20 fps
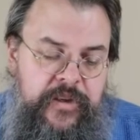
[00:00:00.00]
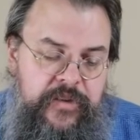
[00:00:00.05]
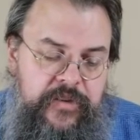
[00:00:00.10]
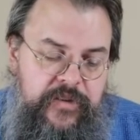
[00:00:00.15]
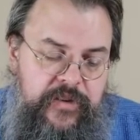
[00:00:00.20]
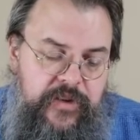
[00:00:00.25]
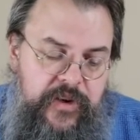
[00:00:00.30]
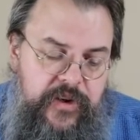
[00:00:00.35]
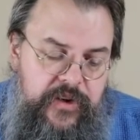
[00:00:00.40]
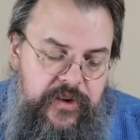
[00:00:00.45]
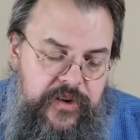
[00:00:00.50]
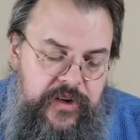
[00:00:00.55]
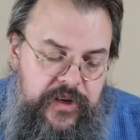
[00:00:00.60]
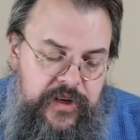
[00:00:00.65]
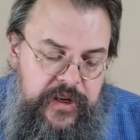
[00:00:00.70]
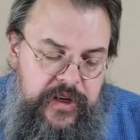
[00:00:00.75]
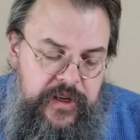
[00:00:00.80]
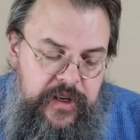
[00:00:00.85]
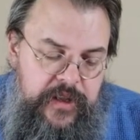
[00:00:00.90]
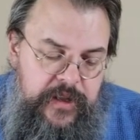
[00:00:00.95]
So
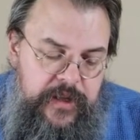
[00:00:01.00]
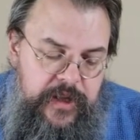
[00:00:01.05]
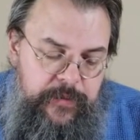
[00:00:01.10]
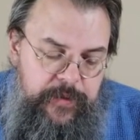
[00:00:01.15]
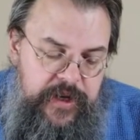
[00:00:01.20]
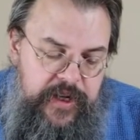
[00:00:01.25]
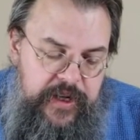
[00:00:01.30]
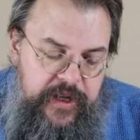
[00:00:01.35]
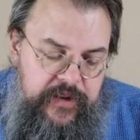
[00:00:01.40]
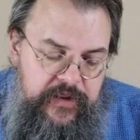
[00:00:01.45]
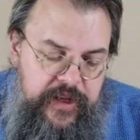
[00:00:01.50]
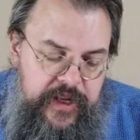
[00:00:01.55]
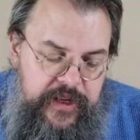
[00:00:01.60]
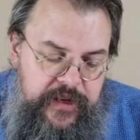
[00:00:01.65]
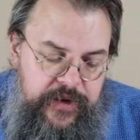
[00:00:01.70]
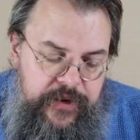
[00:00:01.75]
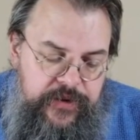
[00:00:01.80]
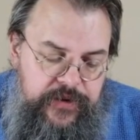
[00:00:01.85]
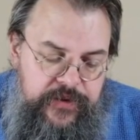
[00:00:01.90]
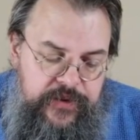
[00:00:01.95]
limit as n
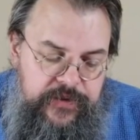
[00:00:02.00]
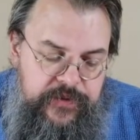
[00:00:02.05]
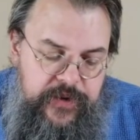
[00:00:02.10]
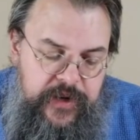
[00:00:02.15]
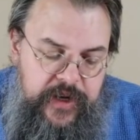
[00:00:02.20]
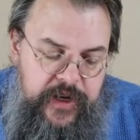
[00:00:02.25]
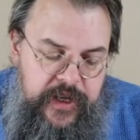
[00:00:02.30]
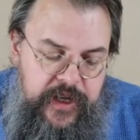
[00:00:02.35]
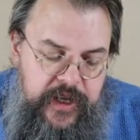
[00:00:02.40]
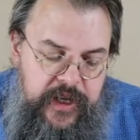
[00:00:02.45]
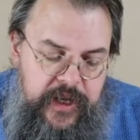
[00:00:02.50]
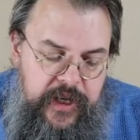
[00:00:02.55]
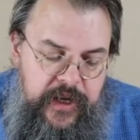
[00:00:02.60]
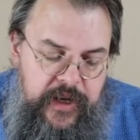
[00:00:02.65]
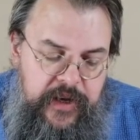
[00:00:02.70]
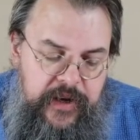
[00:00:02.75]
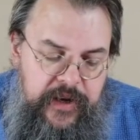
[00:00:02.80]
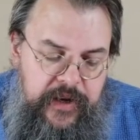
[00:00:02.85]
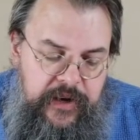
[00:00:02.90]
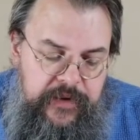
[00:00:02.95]
goes to infinity
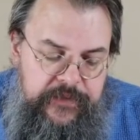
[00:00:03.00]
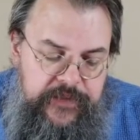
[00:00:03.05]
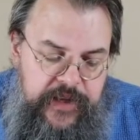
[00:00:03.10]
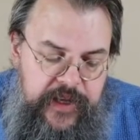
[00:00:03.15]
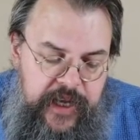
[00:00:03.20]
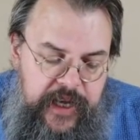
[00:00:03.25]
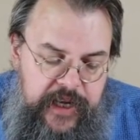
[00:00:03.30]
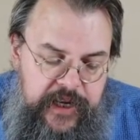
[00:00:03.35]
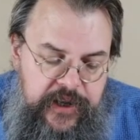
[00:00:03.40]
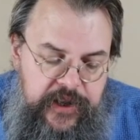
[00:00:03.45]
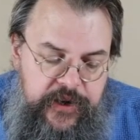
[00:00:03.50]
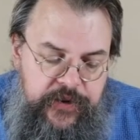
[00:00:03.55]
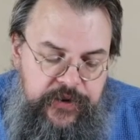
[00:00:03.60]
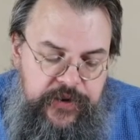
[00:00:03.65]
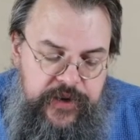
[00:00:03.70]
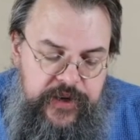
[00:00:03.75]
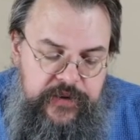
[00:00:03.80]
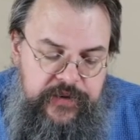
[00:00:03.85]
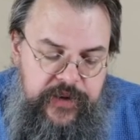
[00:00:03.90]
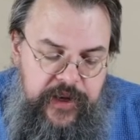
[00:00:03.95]
of the nth
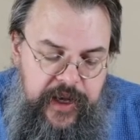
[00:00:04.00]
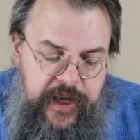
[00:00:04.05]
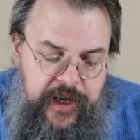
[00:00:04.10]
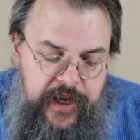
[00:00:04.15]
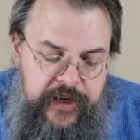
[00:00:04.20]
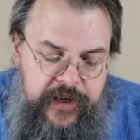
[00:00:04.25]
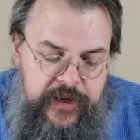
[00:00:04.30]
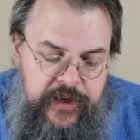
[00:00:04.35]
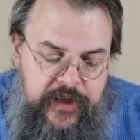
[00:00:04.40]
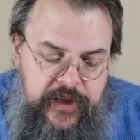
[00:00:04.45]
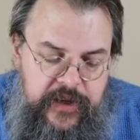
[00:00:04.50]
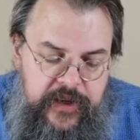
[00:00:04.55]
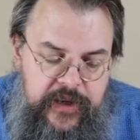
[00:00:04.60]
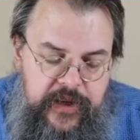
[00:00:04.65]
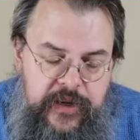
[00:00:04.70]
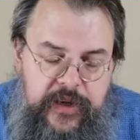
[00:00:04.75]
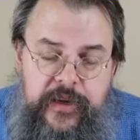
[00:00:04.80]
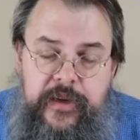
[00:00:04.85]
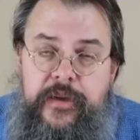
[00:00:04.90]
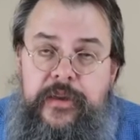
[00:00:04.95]
root of n.
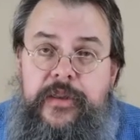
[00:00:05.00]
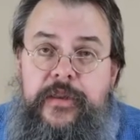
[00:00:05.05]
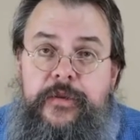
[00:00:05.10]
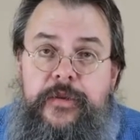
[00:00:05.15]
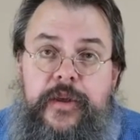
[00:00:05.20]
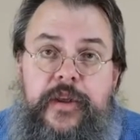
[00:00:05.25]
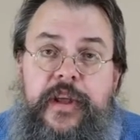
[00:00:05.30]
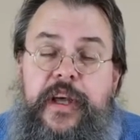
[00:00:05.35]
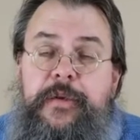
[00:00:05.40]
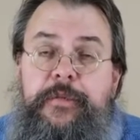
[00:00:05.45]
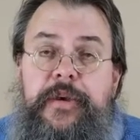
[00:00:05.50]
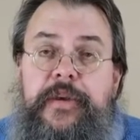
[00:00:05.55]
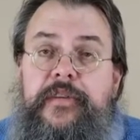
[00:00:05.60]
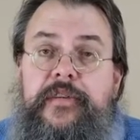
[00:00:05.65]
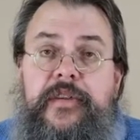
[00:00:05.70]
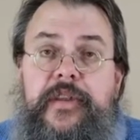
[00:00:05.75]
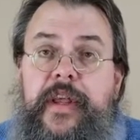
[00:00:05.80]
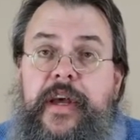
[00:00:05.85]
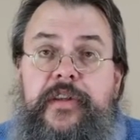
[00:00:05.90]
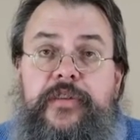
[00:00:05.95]
The claim
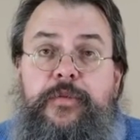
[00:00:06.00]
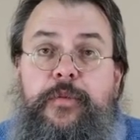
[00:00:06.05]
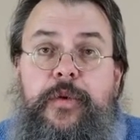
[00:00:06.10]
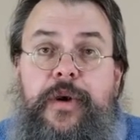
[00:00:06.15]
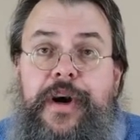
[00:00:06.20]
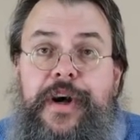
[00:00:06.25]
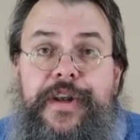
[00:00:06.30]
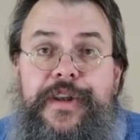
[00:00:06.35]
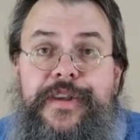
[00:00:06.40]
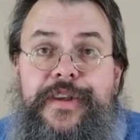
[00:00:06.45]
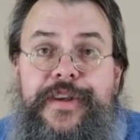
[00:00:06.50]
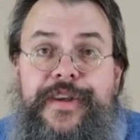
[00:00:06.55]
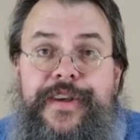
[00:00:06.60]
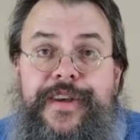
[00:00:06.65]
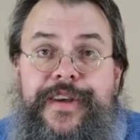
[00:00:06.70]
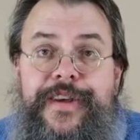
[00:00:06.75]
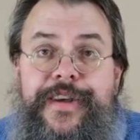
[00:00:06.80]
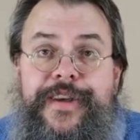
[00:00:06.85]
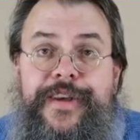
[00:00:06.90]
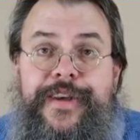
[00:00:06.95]
is that's 1.
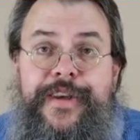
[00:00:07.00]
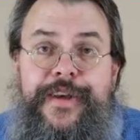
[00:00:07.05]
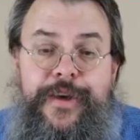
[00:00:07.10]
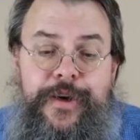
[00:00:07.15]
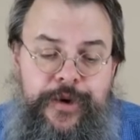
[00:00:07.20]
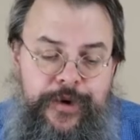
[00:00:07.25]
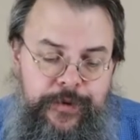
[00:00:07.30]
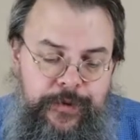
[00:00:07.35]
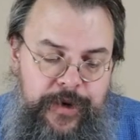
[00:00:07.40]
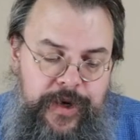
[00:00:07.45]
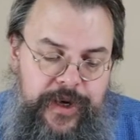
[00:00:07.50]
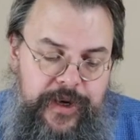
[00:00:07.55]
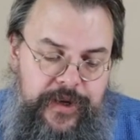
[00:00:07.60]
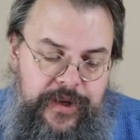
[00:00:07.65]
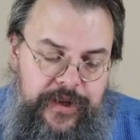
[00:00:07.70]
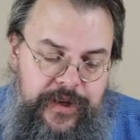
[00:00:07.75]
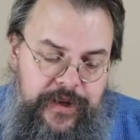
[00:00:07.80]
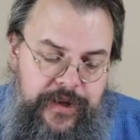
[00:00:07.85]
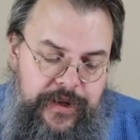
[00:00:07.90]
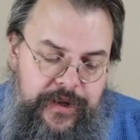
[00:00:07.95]

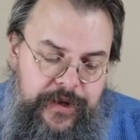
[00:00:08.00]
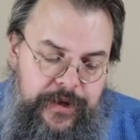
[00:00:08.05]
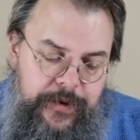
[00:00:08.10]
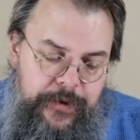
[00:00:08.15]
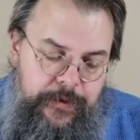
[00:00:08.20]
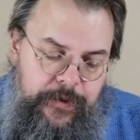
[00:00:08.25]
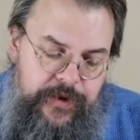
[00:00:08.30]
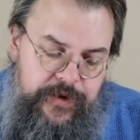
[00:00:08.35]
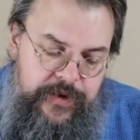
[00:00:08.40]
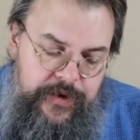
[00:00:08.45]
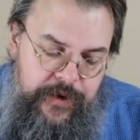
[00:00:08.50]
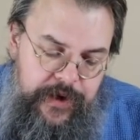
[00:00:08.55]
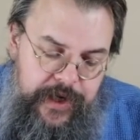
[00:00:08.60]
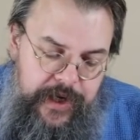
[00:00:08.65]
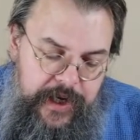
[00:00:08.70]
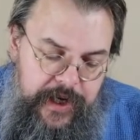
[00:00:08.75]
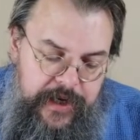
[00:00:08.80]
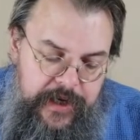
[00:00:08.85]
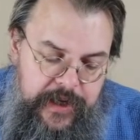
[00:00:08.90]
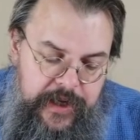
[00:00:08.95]
Well, what's going
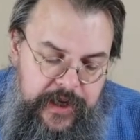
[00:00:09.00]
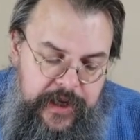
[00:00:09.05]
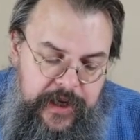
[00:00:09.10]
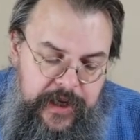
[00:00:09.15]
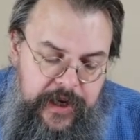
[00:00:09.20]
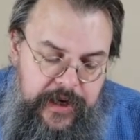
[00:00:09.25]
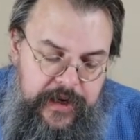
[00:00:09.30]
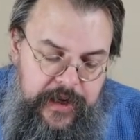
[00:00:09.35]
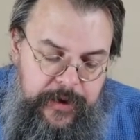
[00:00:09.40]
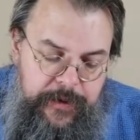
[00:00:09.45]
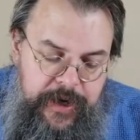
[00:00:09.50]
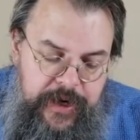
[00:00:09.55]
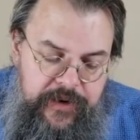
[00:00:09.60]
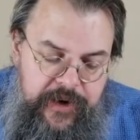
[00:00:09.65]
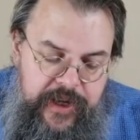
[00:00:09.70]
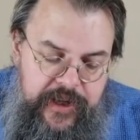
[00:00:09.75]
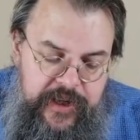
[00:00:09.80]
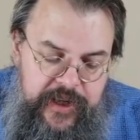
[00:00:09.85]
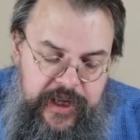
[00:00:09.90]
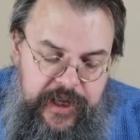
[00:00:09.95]
on? Another way to
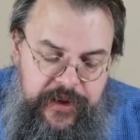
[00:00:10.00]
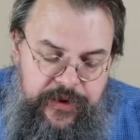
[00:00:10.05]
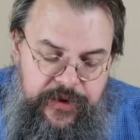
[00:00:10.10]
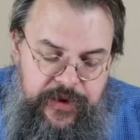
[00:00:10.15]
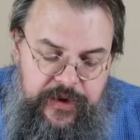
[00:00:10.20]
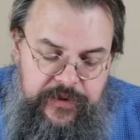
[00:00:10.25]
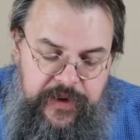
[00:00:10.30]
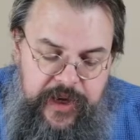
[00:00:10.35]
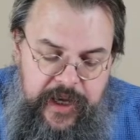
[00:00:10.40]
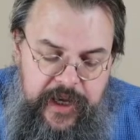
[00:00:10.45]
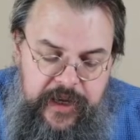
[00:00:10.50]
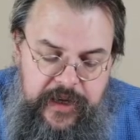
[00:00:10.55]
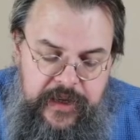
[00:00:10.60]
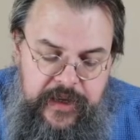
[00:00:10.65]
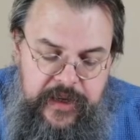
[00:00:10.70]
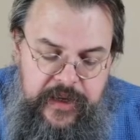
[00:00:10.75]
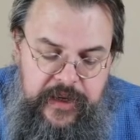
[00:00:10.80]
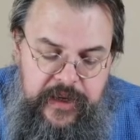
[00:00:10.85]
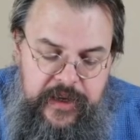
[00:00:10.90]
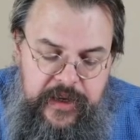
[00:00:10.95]
write the nth root of
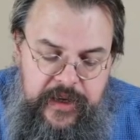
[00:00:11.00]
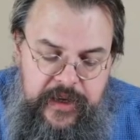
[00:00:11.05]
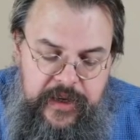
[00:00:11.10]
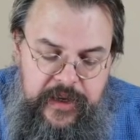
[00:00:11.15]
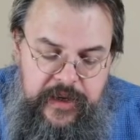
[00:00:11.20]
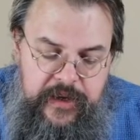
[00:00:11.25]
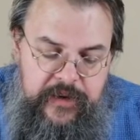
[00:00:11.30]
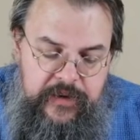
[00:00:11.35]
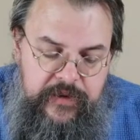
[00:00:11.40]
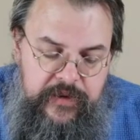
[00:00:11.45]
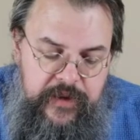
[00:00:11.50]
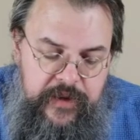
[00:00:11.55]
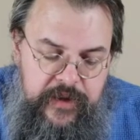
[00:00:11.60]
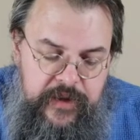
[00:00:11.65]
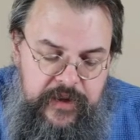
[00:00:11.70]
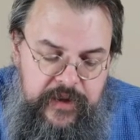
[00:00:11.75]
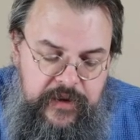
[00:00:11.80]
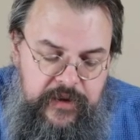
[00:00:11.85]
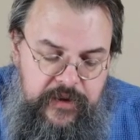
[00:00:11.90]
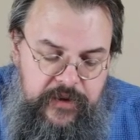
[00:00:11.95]
n is
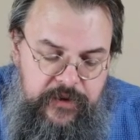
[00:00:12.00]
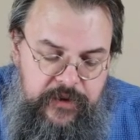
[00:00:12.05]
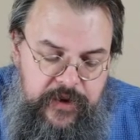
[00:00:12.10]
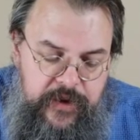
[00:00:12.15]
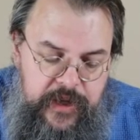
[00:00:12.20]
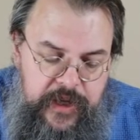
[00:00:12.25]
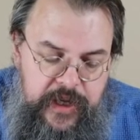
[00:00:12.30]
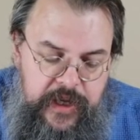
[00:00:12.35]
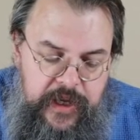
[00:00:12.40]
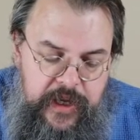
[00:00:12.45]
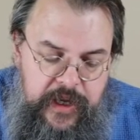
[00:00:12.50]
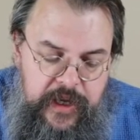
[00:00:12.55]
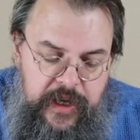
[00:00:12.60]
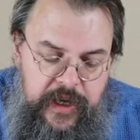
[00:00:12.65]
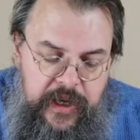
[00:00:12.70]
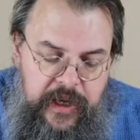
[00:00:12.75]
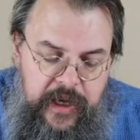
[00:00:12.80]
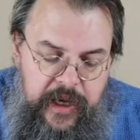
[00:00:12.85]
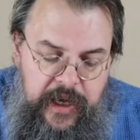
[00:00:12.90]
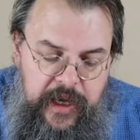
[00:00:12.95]
this is really
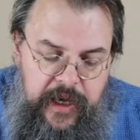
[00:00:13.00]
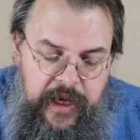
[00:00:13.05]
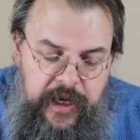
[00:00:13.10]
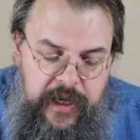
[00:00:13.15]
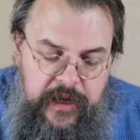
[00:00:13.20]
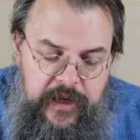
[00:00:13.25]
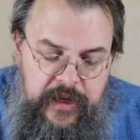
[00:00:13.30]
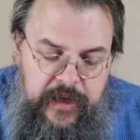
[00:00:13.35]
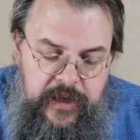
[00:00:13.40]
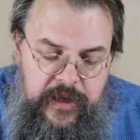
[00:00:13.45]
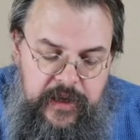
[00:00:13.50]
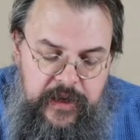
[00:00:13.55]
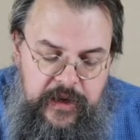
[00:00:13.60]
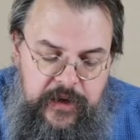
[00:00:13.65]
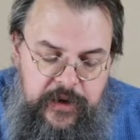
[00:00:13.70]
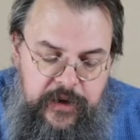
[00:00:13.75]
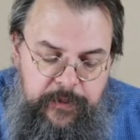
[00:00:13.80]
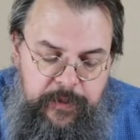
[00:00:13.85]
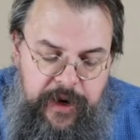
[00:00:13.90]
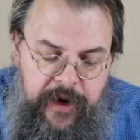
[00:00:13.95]
n
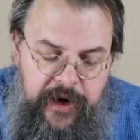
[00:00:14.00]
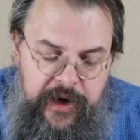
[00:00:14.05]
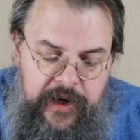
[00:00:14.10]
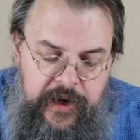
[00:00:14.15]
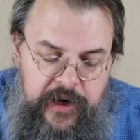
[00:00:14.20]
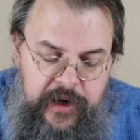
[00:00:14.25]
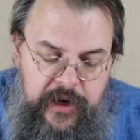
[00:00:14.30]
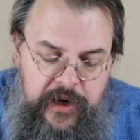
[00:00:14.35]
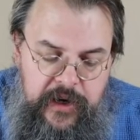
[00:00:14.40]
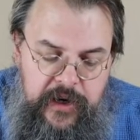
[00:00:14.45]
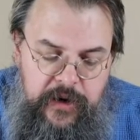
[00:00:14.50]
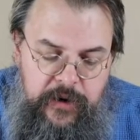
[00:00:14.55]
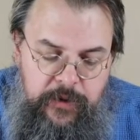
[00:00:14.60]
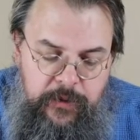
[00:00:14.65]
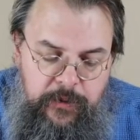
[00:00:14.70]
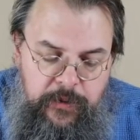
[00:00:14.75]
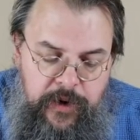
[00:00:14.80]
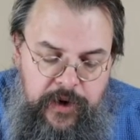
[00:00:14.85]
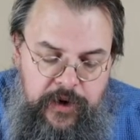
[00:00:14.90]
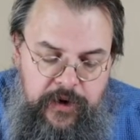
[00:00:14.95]
to the power
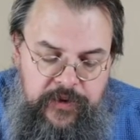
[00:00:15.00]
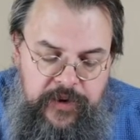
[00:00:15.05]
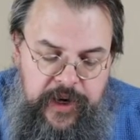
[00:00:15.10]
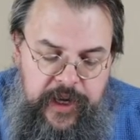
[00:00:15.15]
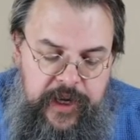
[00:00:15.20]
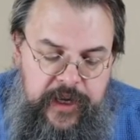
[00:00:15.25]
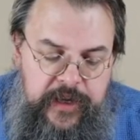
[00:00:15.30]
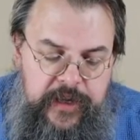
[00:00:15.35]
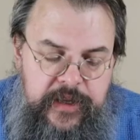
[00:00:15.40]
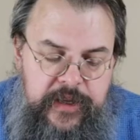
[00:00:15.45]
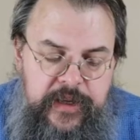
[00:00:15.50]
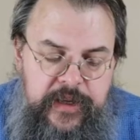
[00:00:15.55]
1 over n.